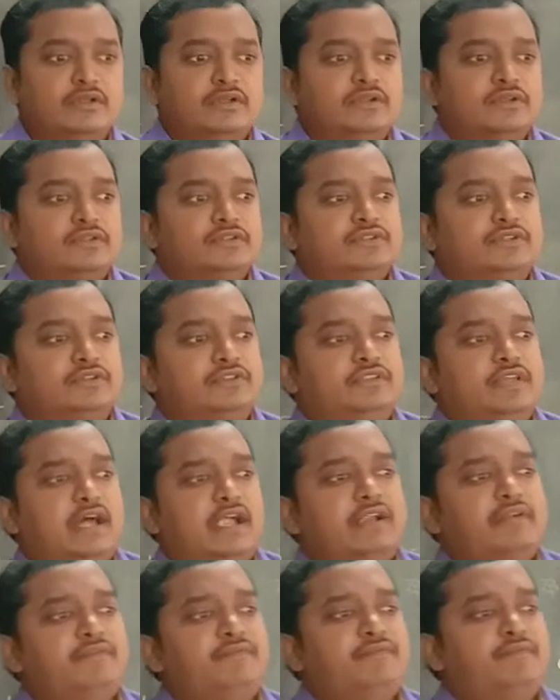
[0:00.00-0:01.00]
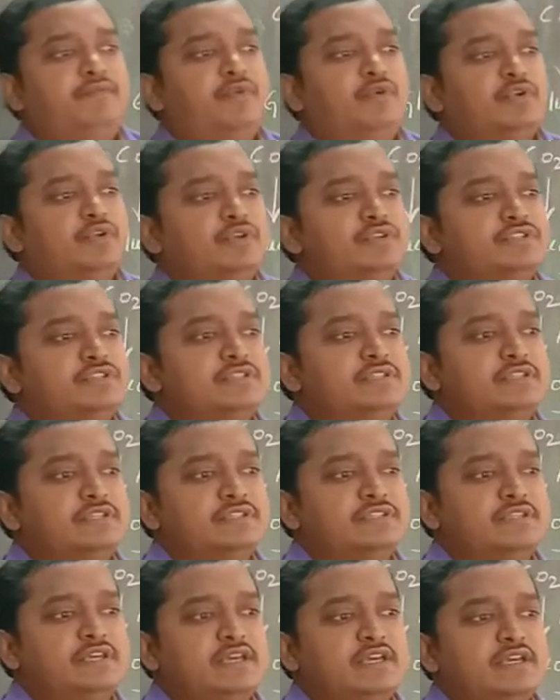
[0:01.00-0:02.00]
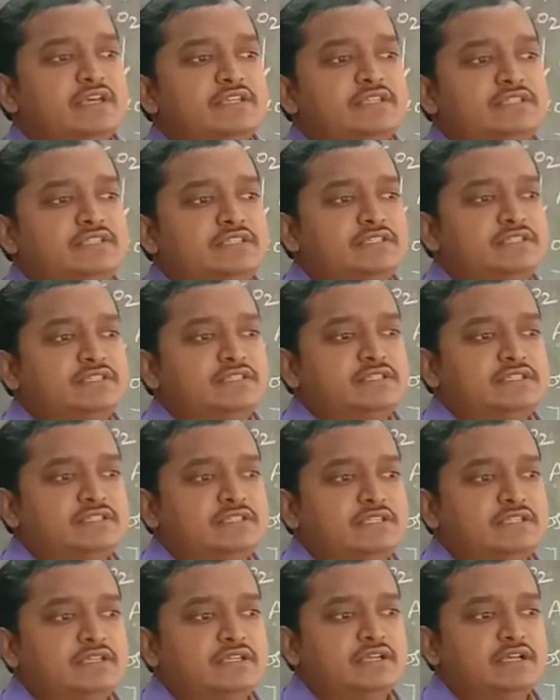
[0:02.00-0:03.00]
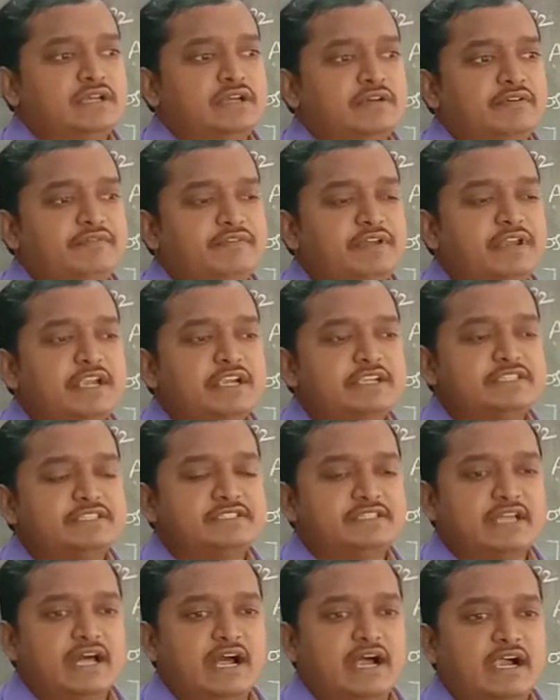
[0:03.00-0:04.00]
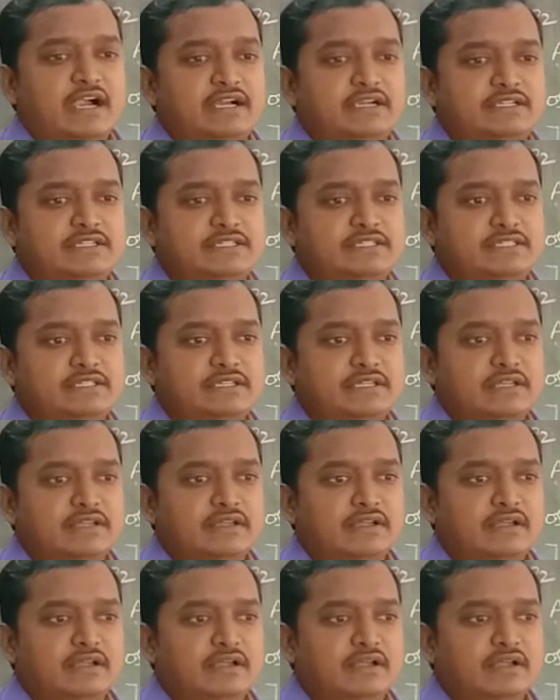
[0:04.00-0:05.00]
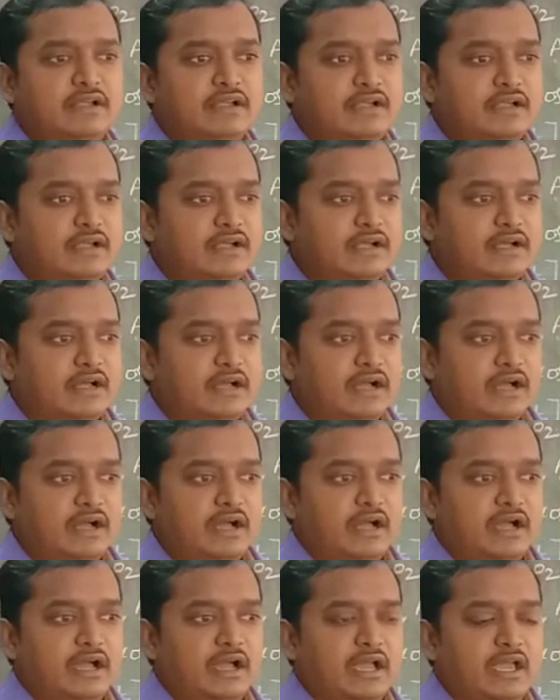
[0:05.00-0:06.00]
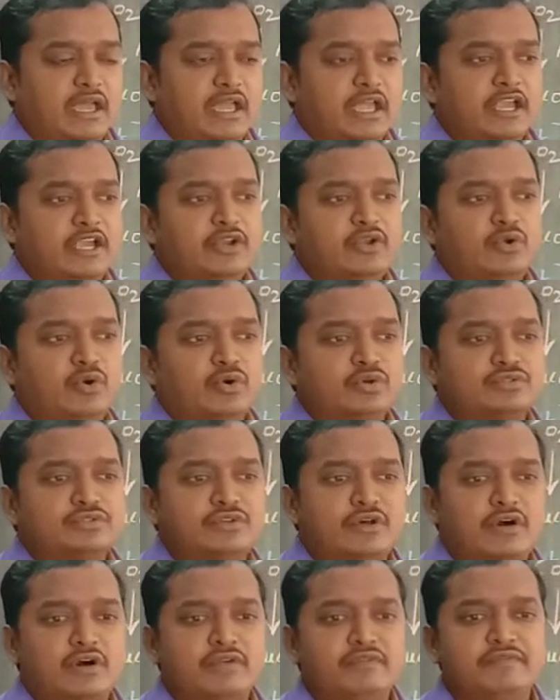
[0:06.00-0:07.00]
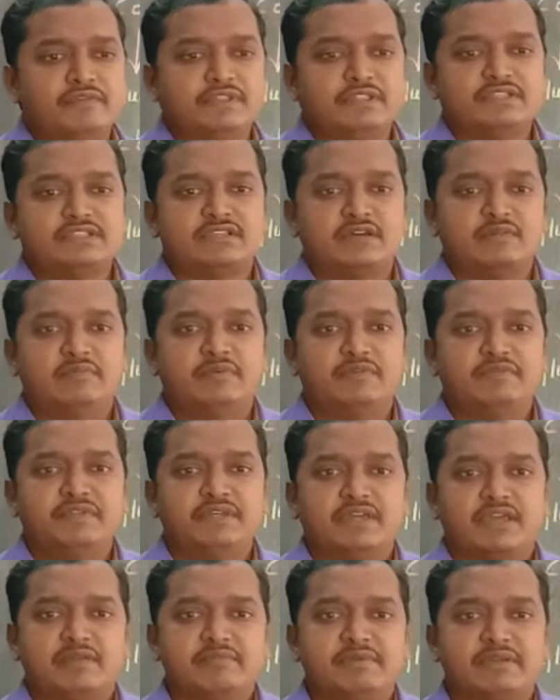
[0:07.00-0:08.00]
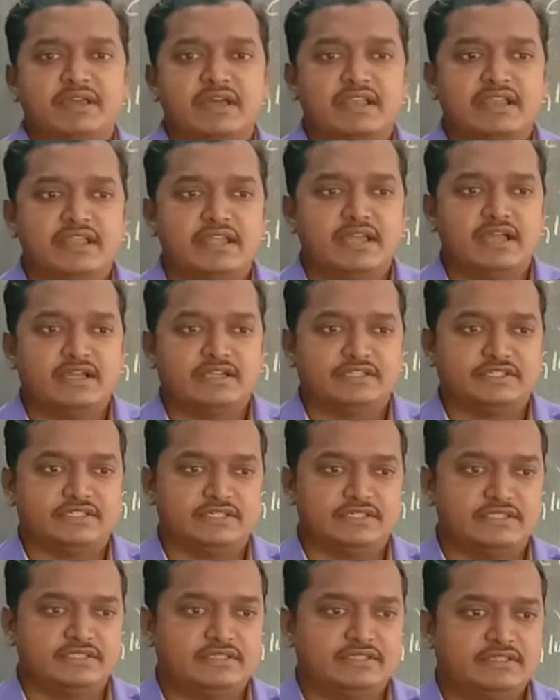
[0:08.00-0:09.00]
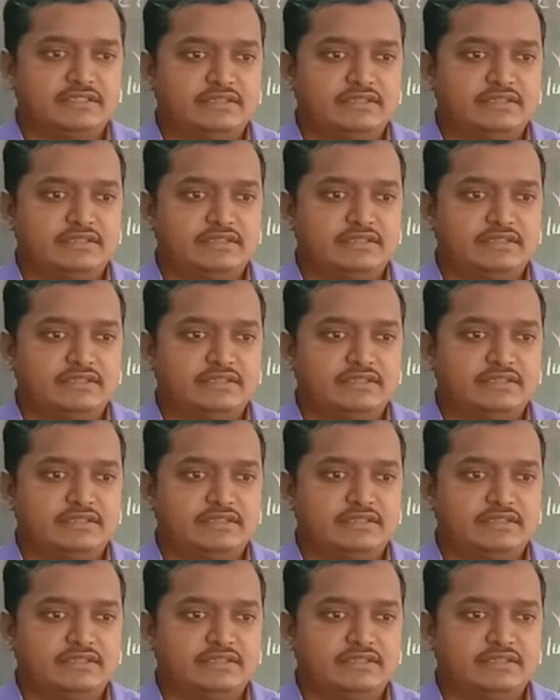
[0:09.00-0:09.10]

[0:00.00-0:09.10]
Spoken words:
So that photosynthesis, when it starts, it goes on with some of the chemical reactions.